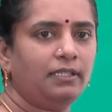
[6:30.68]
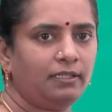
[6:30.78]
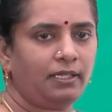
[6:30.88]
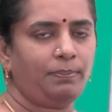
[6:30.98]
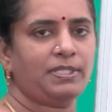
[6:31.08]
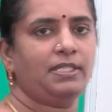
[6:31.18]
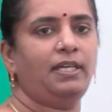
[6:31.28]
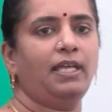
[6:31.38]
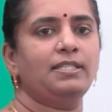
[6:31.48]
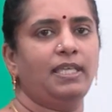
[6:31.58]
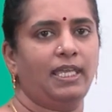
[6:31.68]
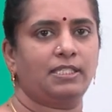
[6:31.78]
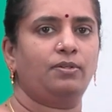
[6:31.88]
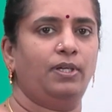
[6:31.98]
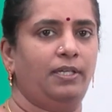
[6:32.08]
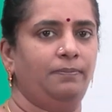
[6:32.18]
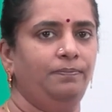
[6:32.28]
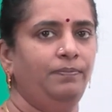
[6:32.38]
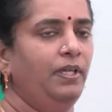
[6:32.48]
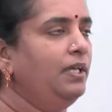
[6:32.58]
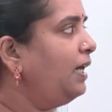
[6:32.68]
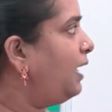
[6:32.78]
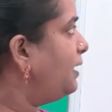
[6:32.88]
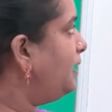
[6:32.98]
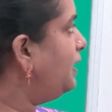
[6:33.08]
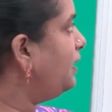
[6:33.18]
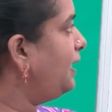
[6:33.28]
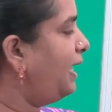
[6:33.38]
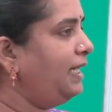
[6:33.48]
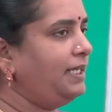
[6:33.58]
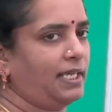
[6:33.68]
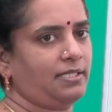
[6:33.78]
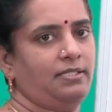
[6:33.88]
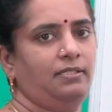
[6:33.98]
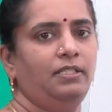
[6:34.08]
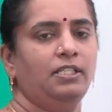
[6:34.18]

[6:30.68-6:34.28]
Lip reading: represented as a square, and here 8x.